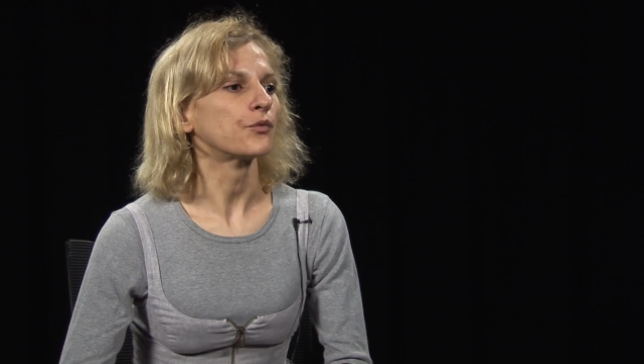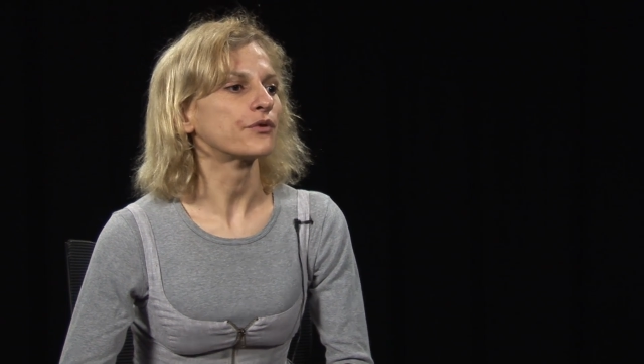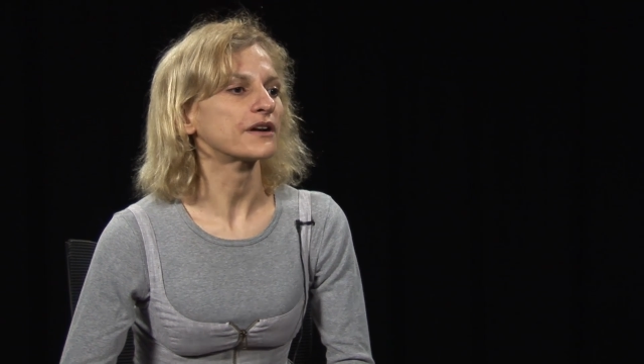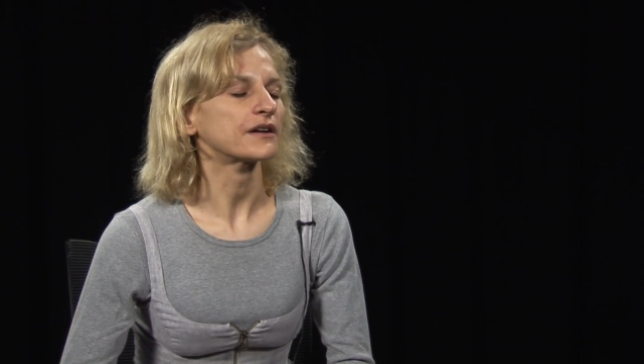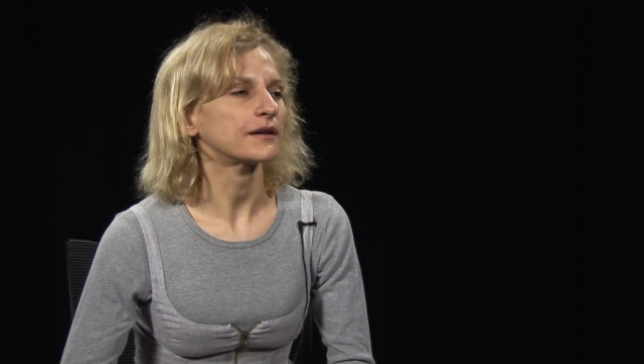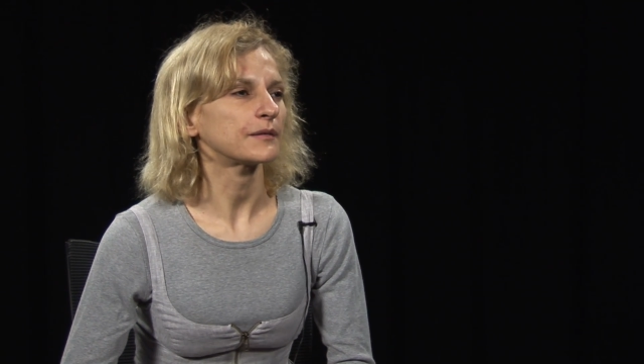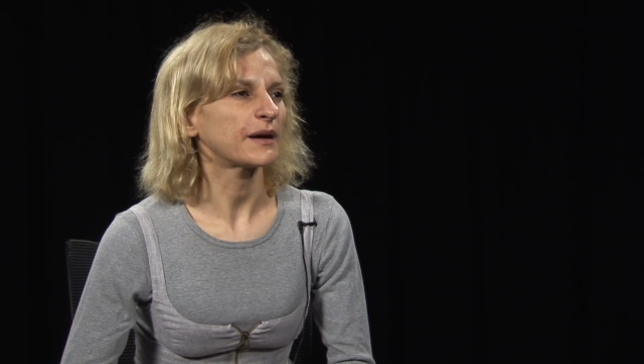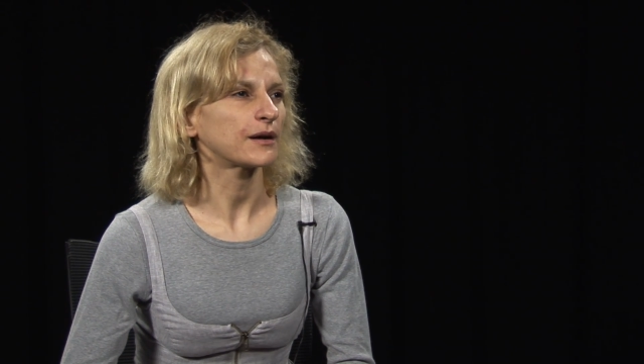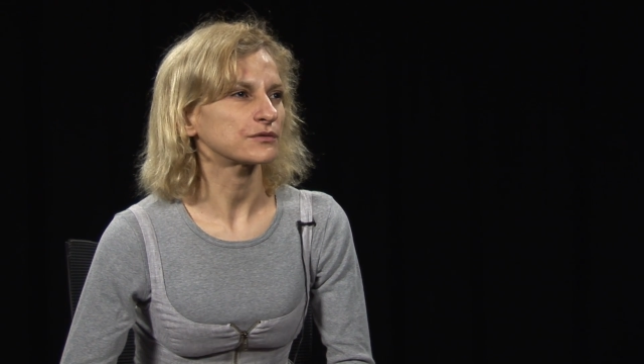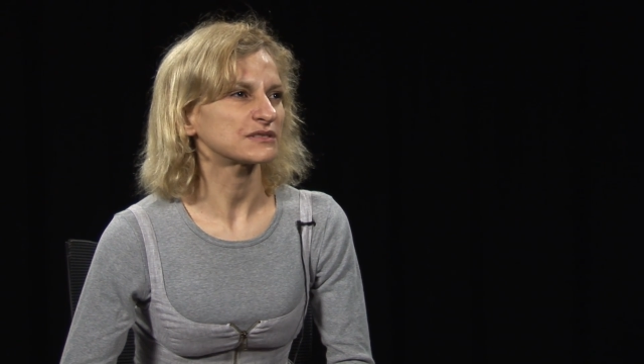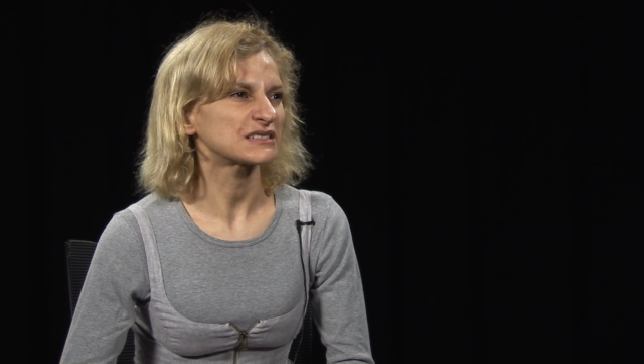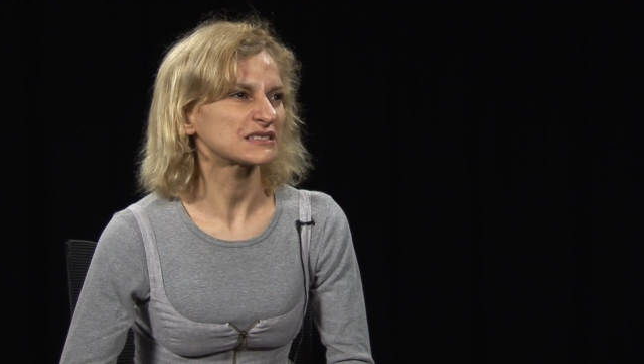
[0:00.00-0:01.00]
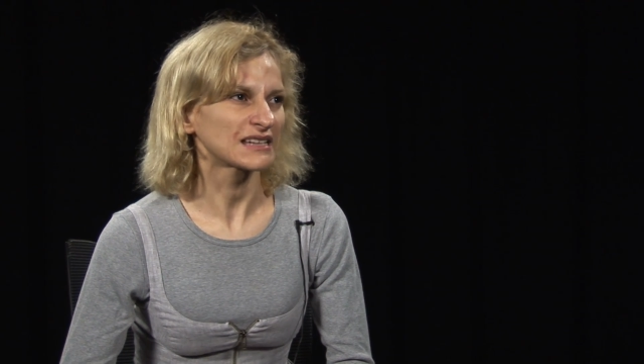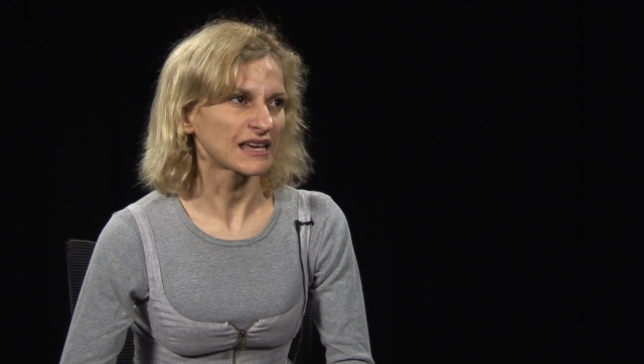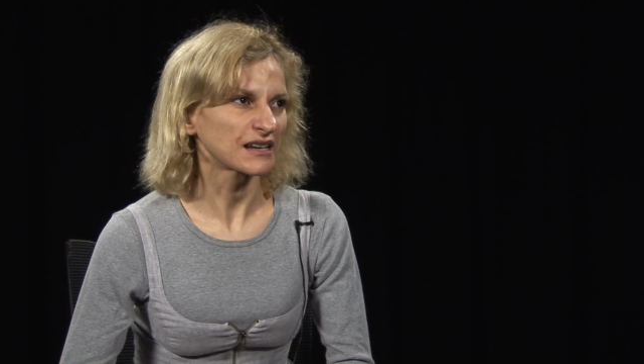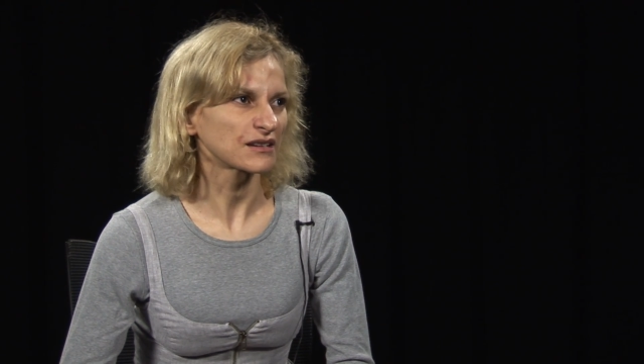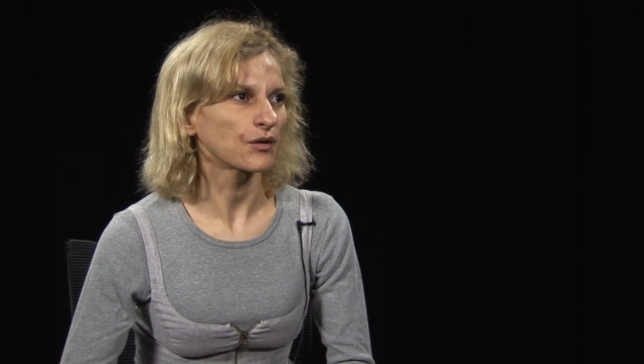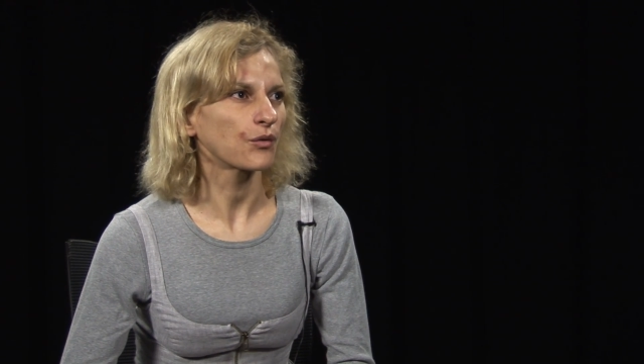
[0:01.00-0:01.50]
were about
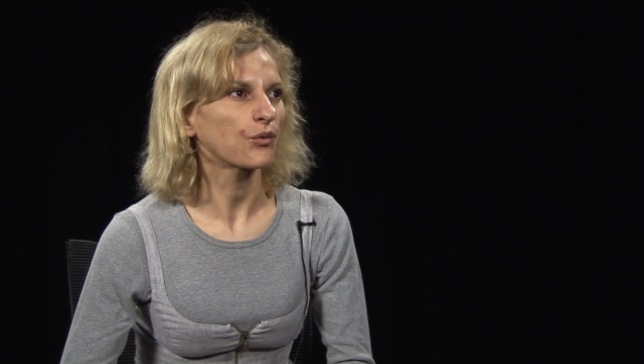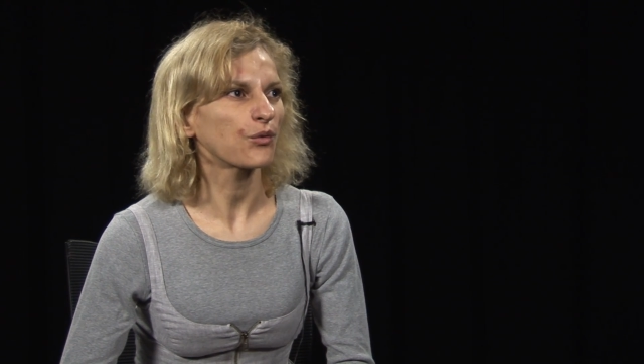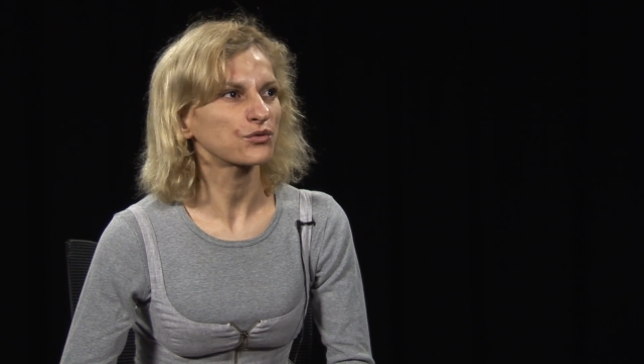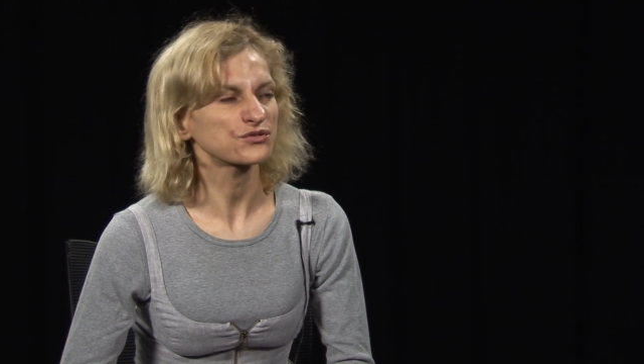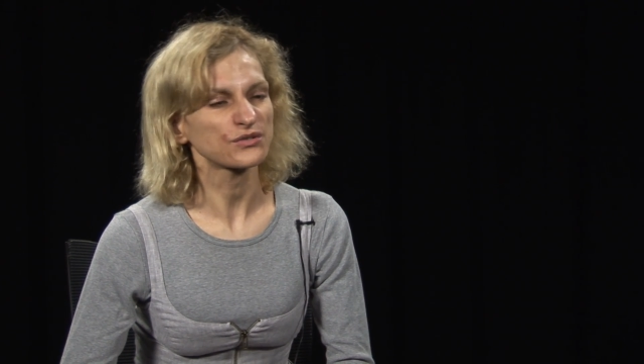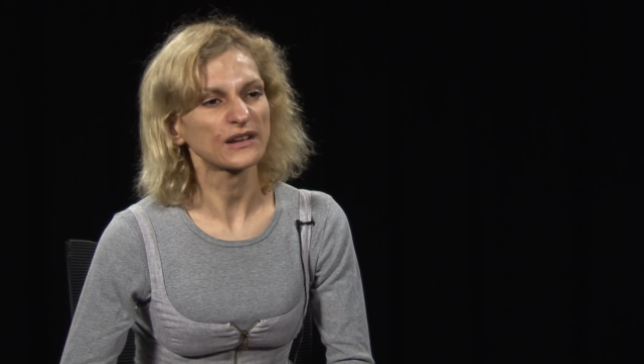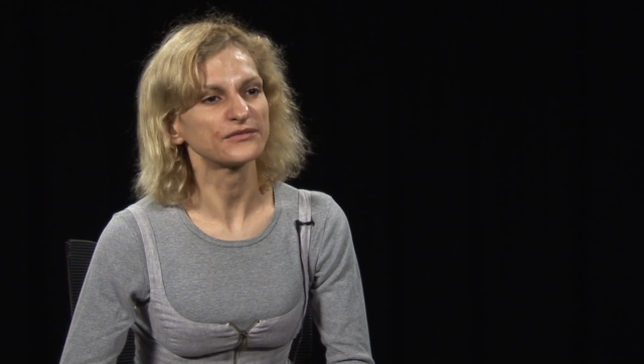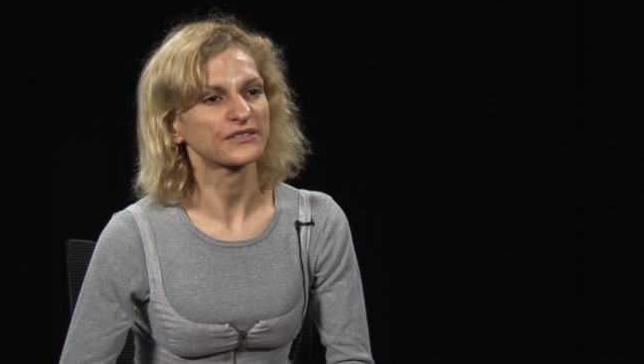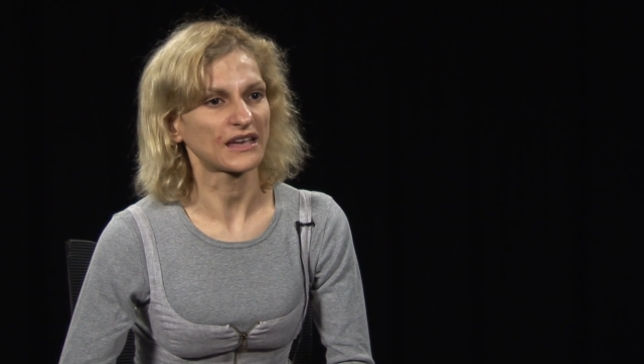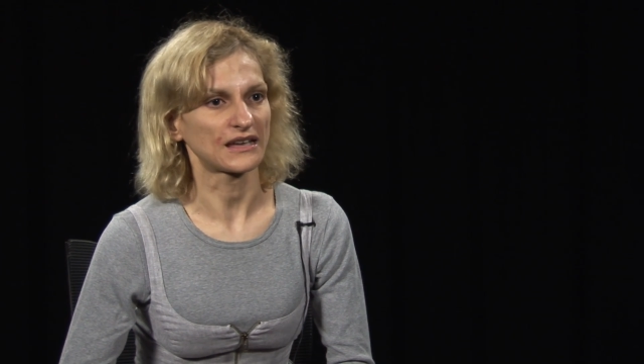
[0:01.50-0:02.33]
ten or twelve